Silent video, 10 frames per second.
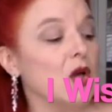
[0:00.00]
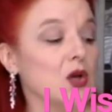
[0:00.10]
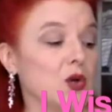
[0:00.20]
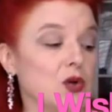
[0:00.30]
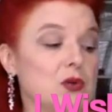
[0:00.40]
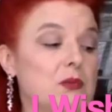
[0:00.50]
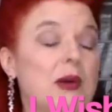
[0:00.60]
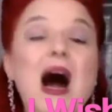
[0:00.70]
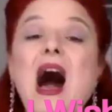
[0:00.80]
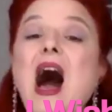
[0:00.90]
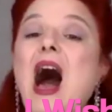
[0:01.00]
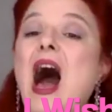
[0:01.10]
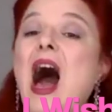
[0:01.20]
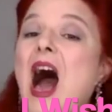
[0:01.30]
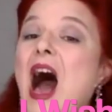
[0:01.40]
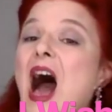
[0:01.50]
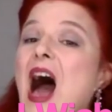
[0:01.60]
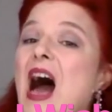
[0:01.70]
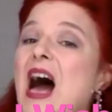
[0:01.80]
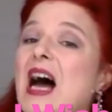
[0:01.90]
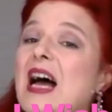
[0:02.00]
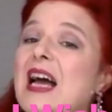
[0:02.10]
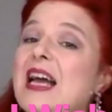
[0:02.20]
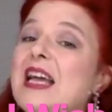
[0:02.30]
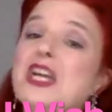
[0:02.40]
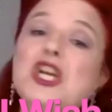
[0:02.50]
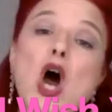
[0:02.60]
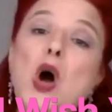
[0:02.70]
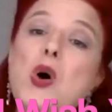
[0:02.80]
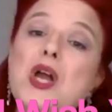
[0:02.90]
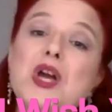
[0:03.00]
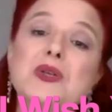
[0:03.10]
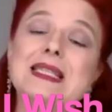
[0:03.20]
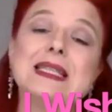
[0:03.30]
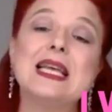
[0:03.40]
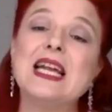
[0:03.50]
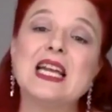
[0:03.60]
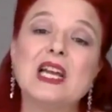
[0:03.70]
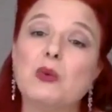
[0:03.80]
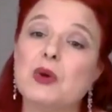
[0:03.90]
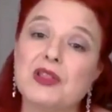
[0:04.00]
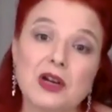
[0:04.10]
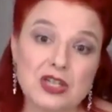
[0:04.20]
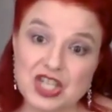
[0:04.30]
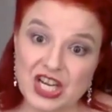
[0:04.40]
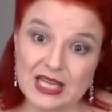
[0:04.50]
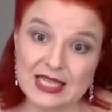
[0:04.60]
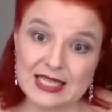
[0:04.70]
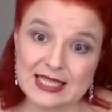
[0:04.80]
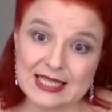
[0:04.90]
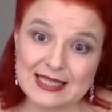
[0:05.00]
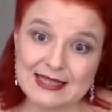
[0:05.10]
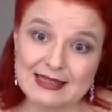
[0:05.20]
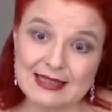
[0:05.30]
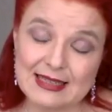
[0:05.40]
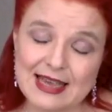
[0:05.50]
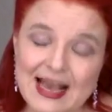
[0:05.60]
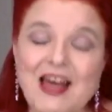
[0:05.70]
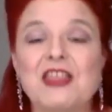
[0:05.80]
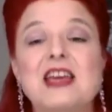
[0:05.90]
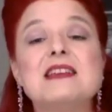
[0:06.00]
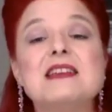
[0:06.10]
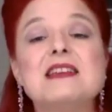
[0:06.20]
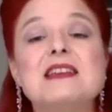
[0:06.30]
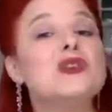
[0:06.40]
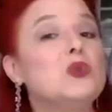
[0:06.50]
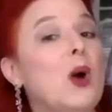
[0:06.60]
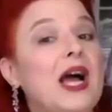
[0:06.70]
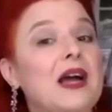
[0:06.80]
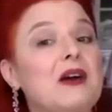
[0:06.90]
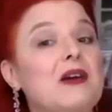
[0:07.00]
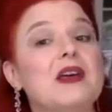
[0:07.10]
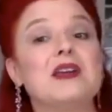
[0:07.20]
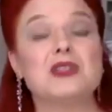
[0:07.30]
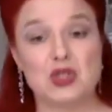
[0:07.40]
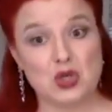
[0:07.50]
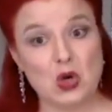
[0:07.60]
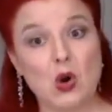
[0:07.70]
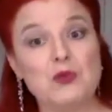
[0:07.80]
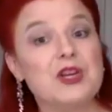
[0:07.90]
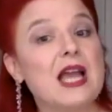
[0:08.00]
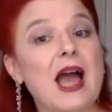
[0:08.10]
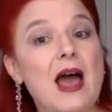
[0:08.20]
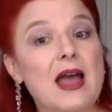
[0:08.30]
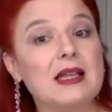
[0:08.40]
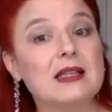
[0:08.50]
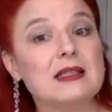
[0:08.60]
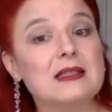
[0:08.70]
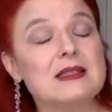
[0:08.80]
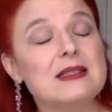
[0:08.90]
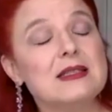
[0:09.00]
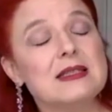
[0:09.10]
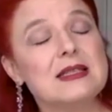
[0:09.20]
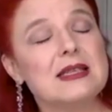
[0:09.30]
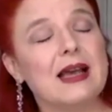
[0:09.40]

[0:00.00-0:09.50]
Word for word: Goodbye, no use leading with our chins. This is where the story ends.